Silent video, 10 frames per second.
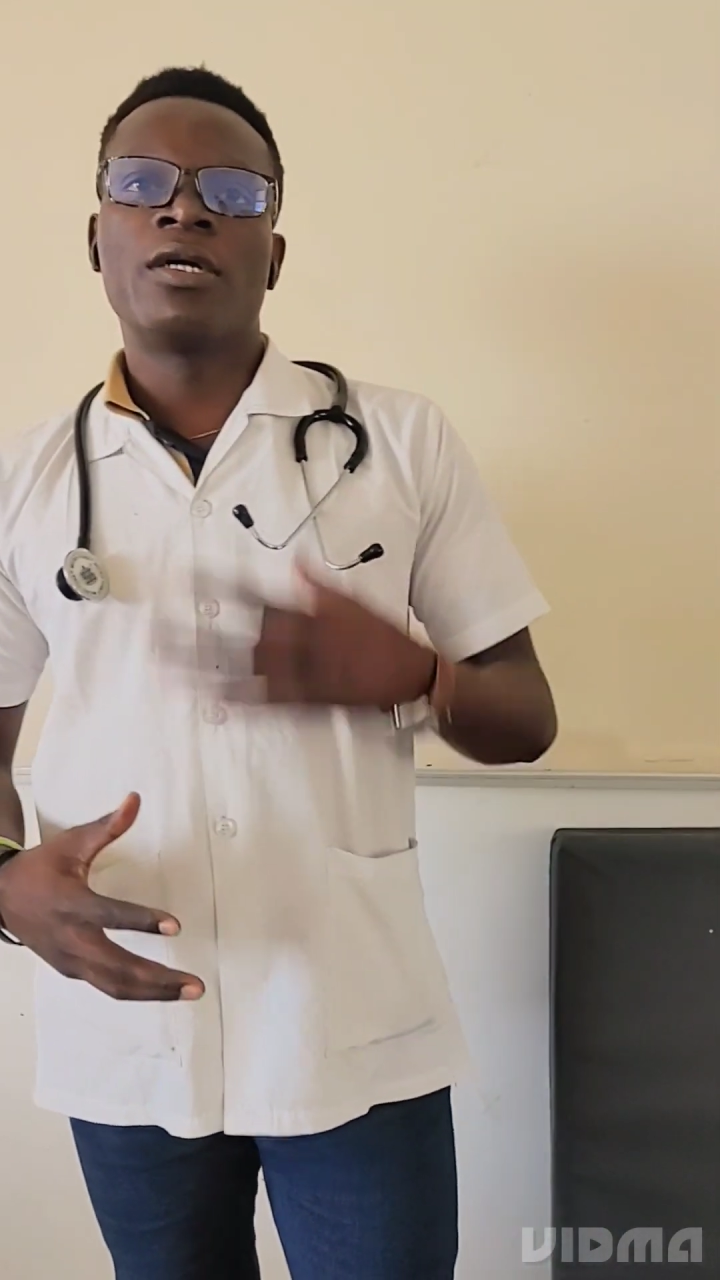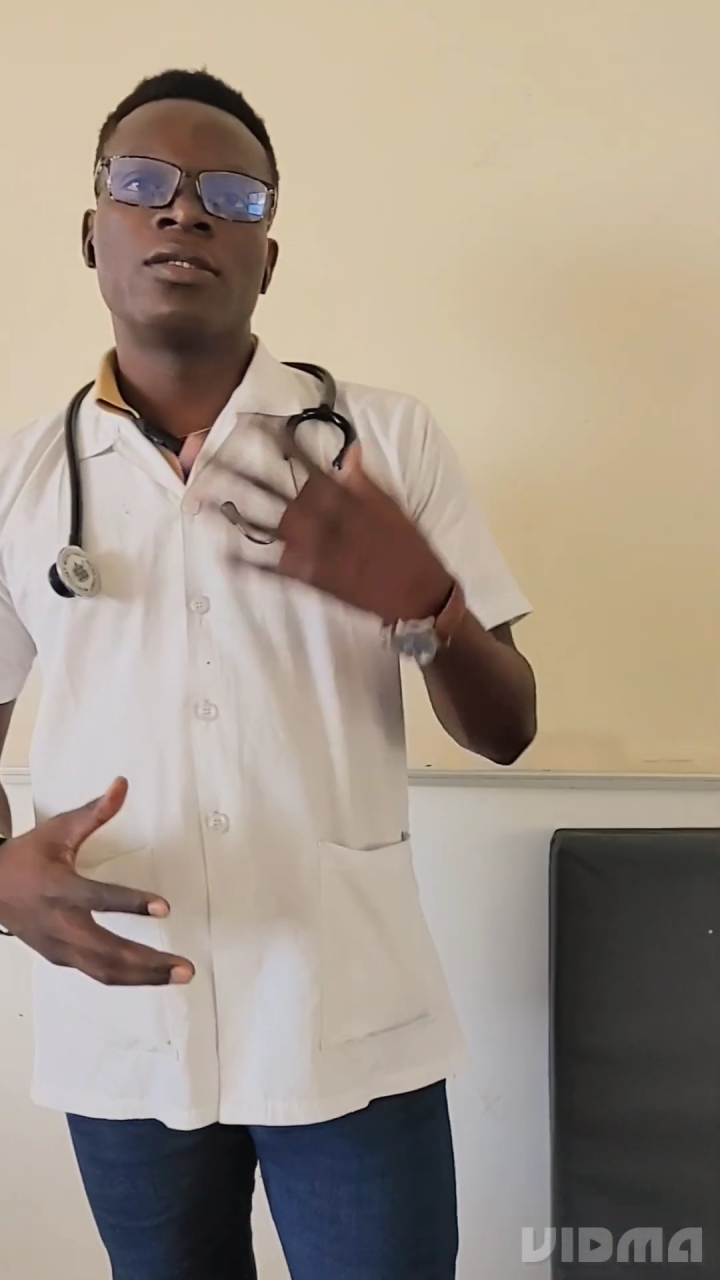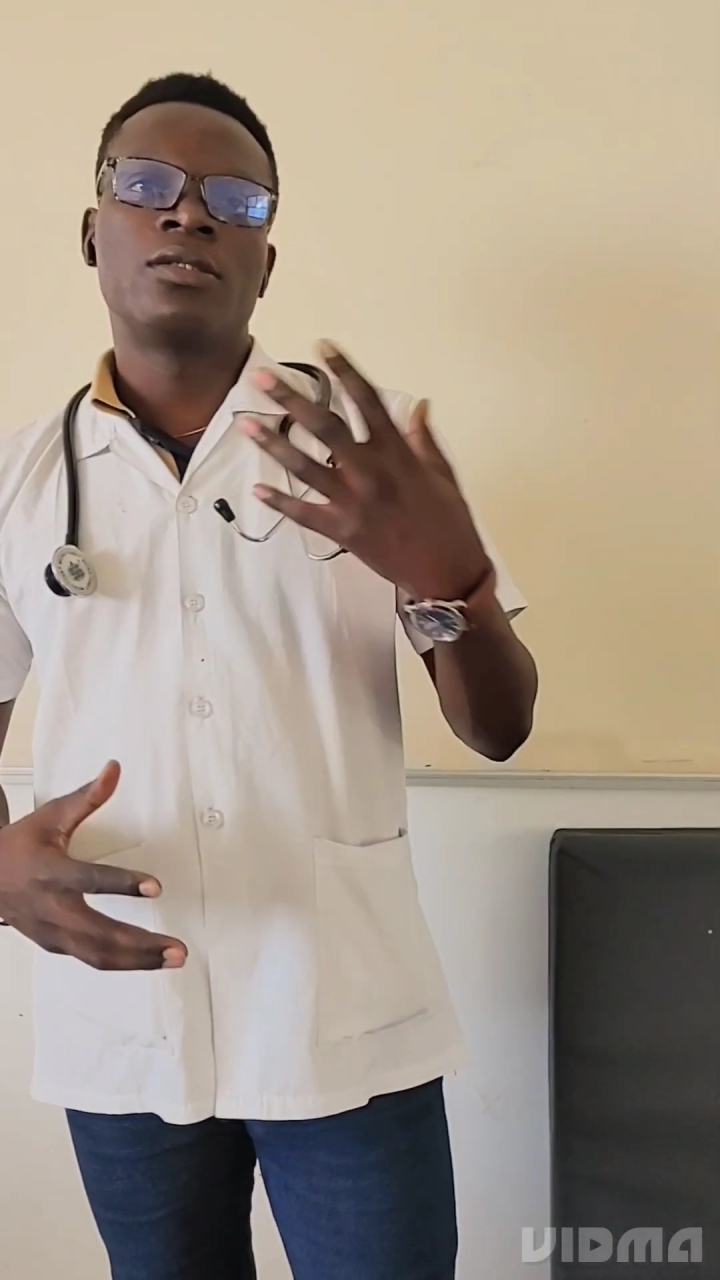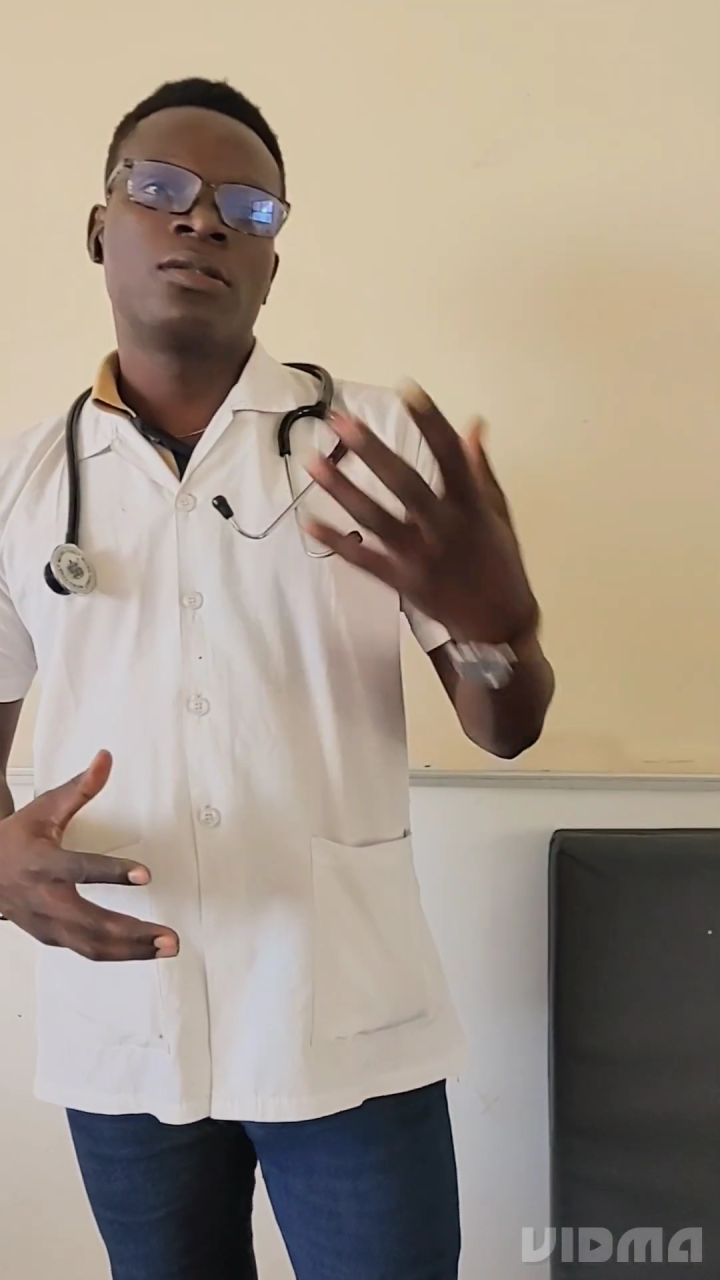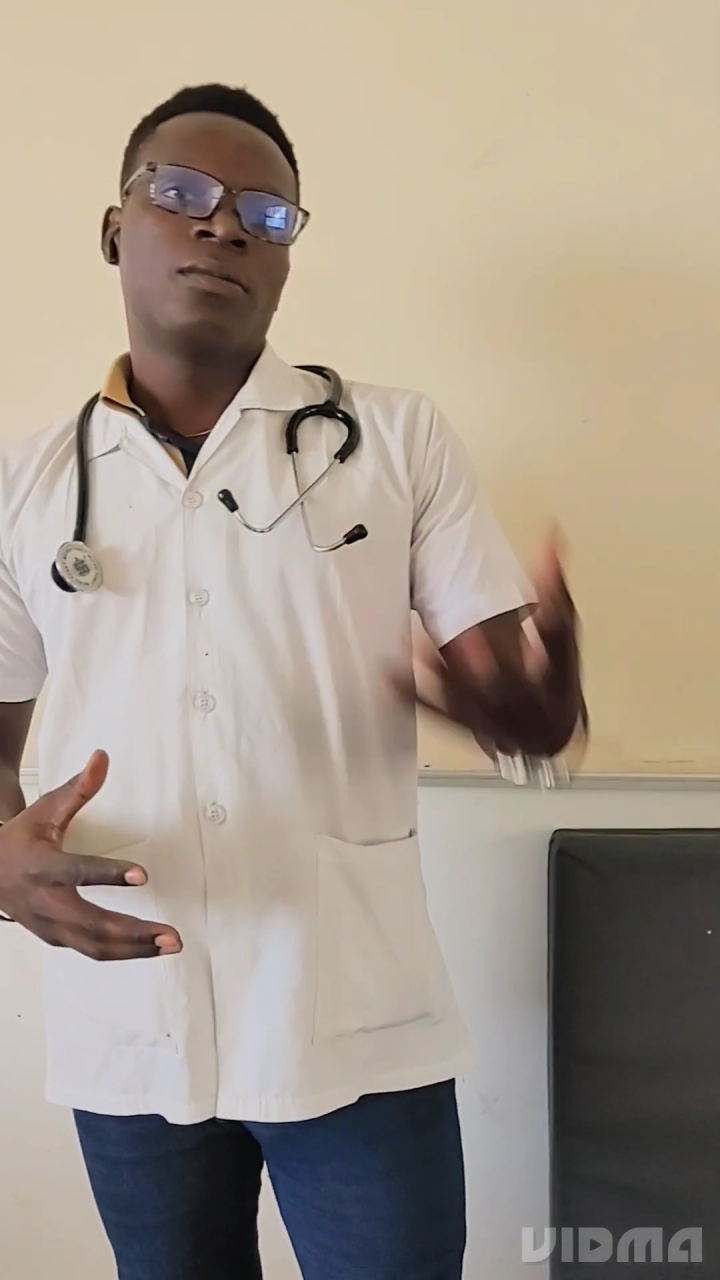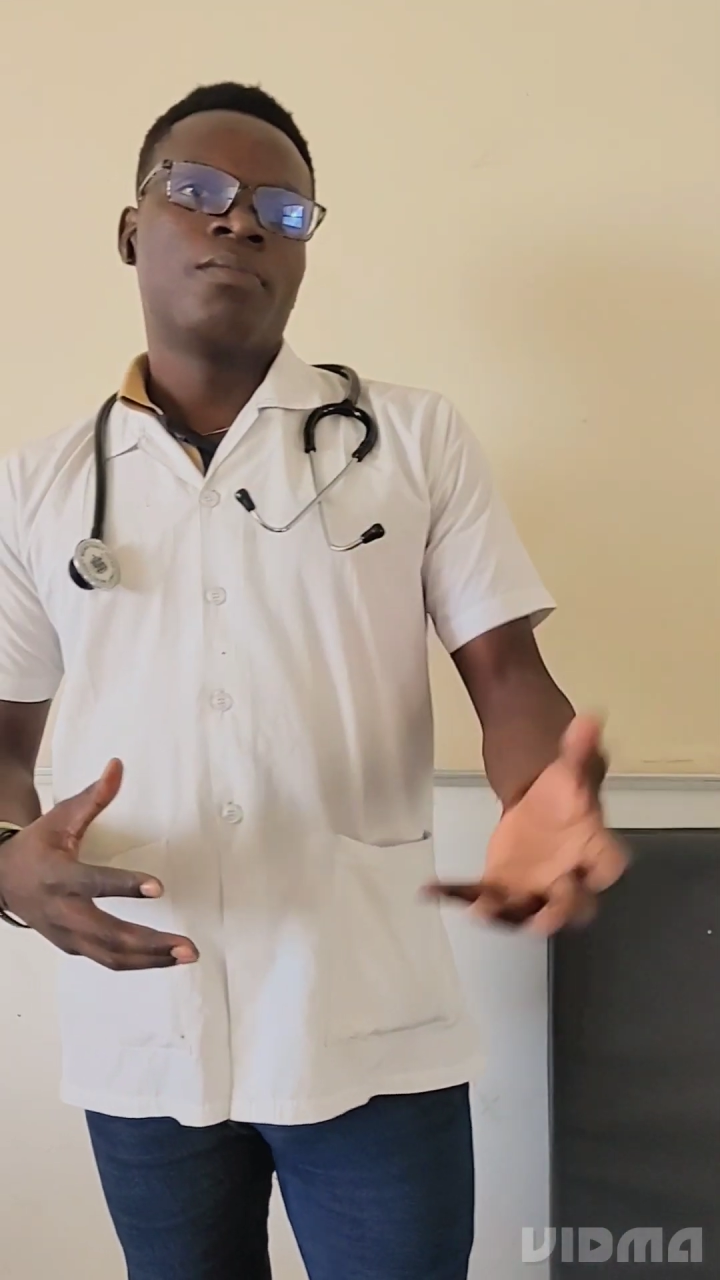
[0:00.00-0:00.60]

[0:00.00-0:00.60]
and